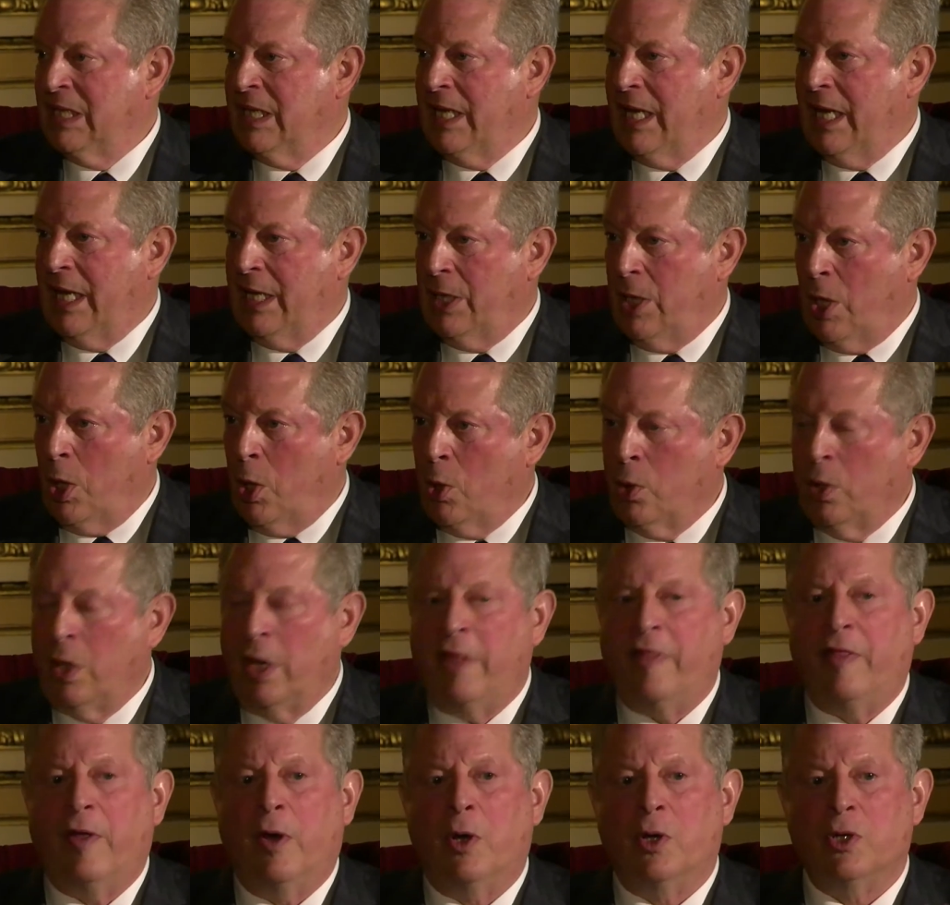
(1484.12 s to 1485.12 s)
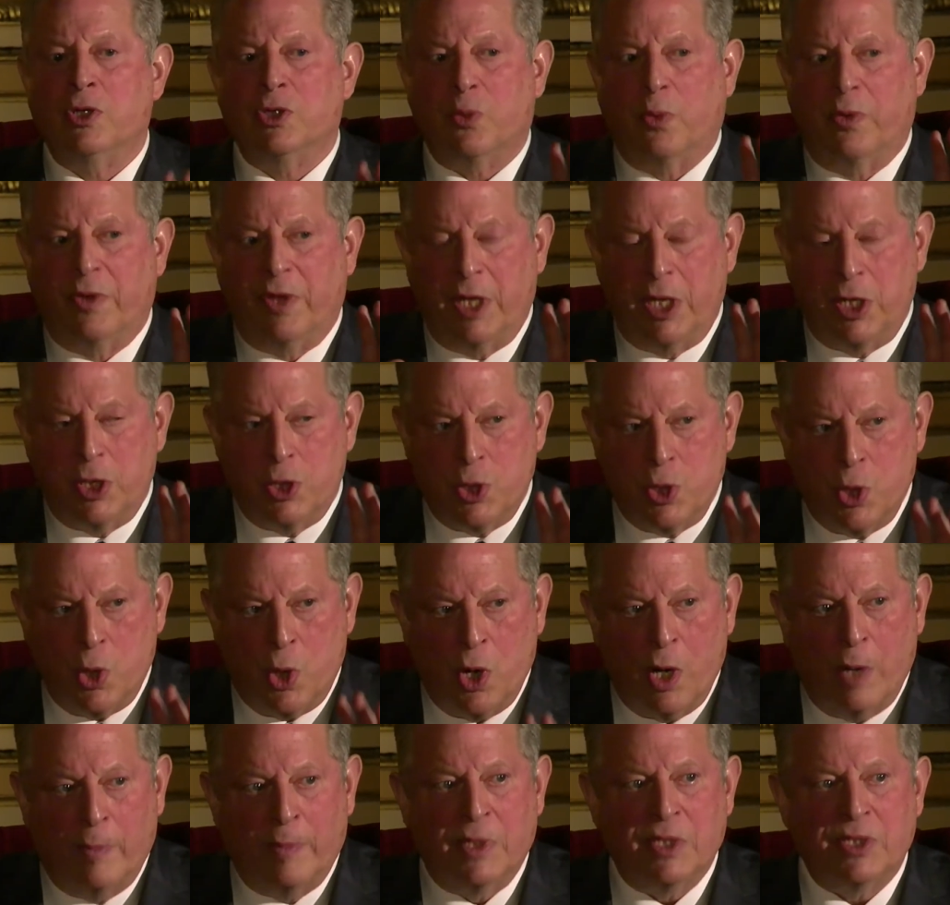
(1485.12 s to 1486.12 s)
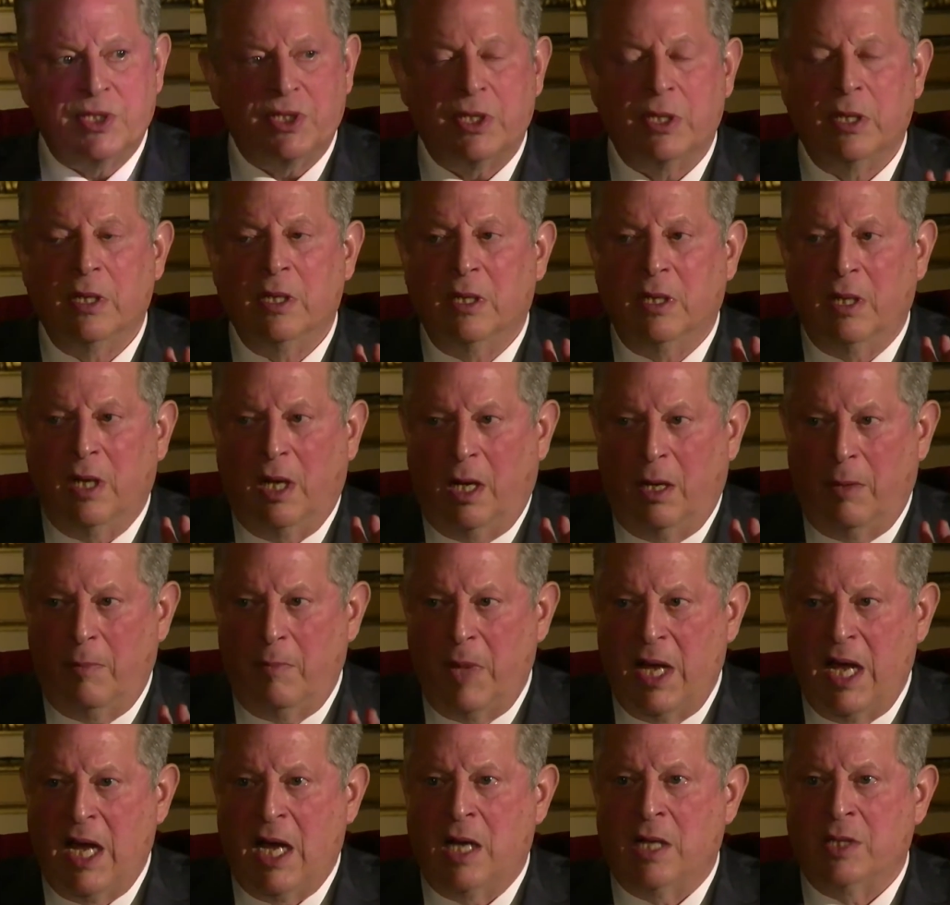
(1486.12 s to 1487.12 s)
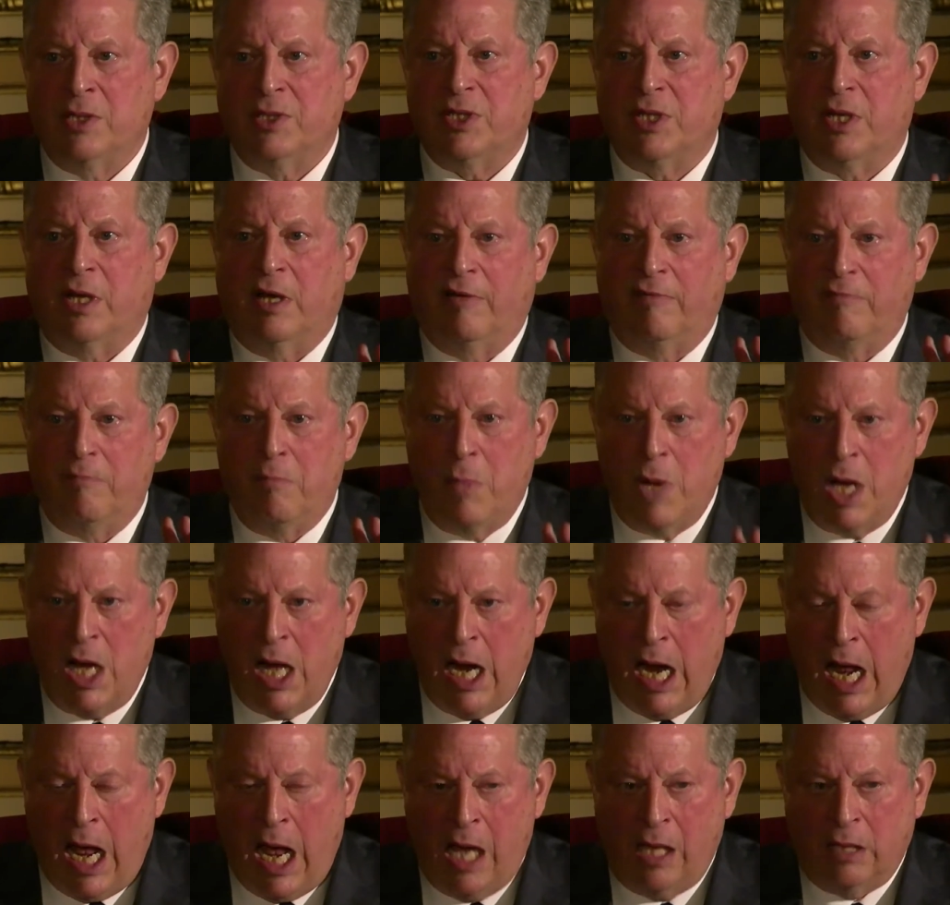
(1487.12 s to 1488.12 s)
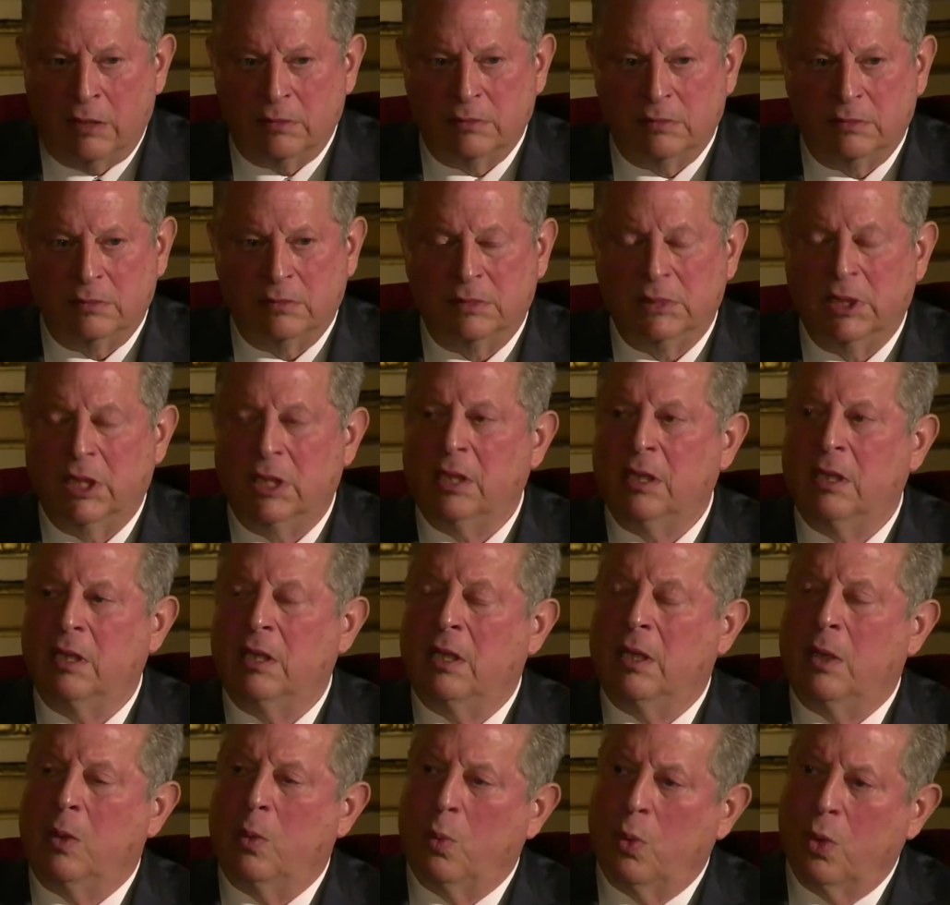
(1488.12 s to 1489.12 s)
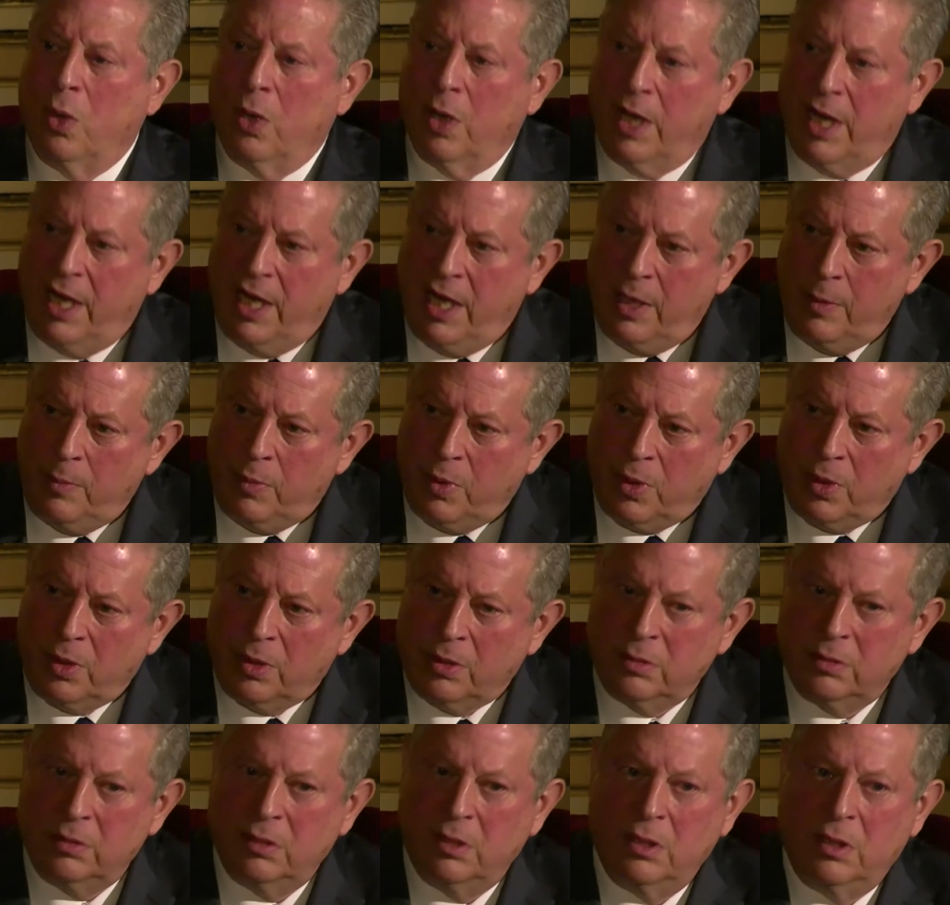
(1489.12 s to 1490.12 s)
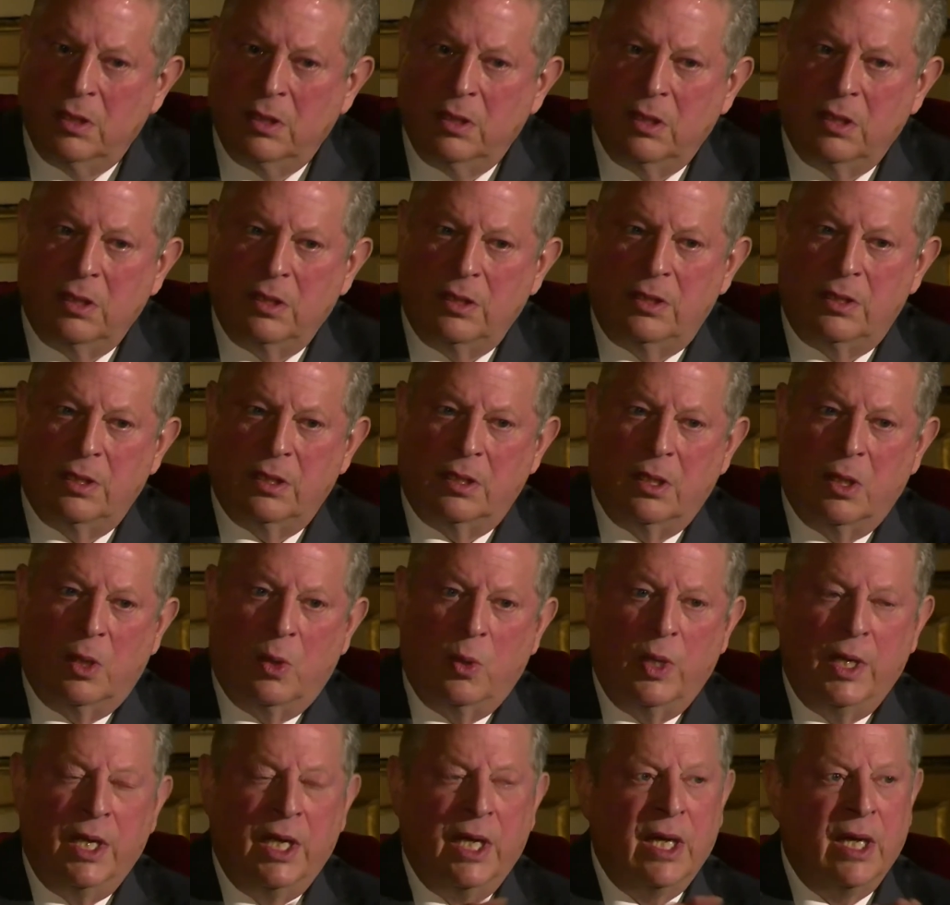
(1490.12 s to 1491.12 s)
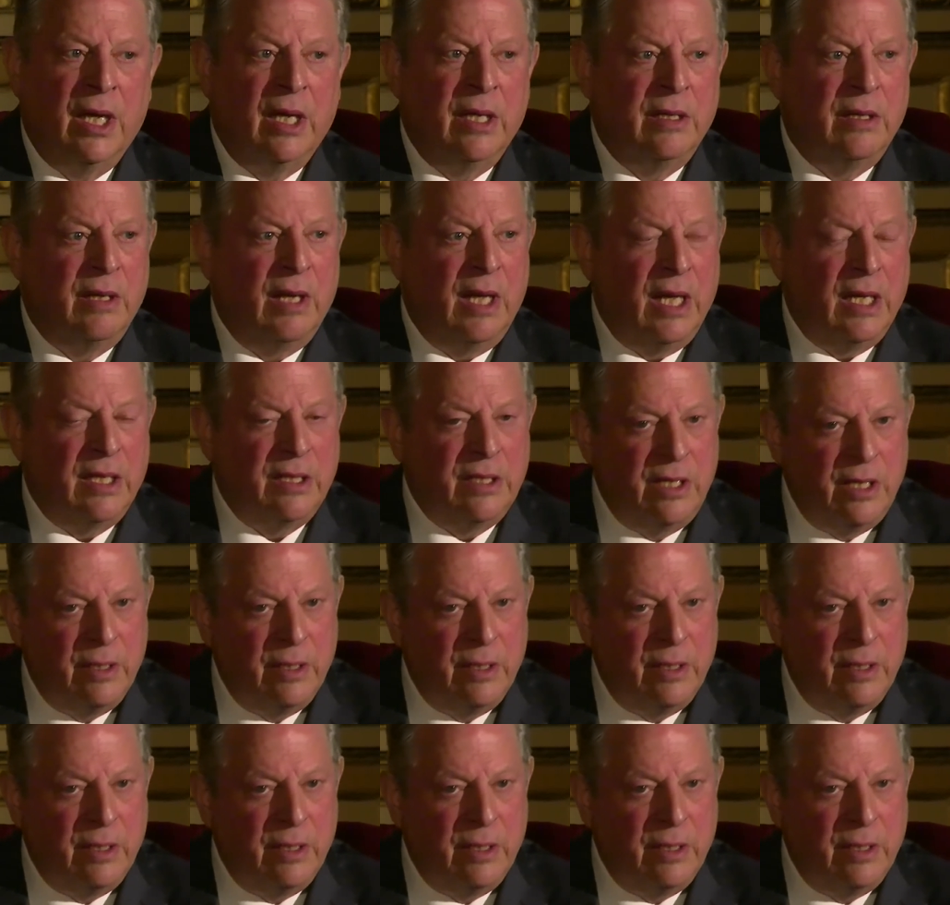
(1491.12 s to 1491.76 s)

and only those with enormous amounts of money were able to go in and